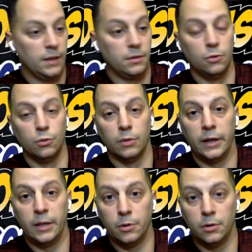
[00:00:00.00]
get the new
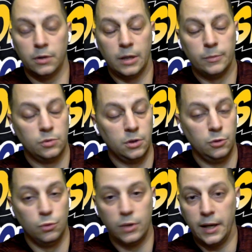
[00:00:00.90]
label. It comes with a
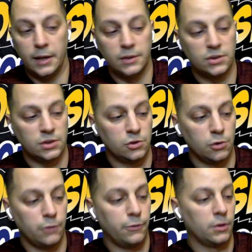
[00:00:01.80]
new case and
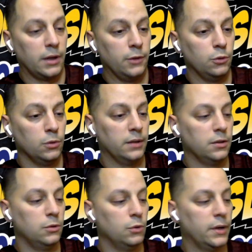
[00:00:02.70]
so forth. I do
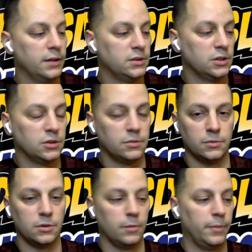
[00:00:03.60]
like the new cases
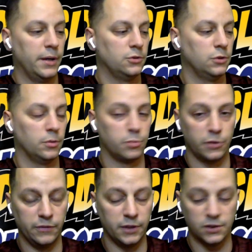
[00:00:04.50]
compared to the
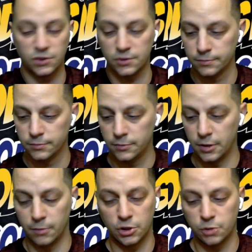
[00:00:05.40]
previous.
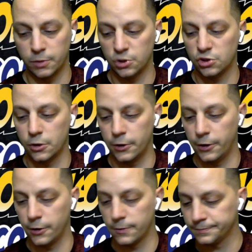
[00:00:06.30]
They're much, much
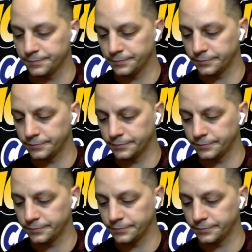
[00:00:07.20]
sturdier.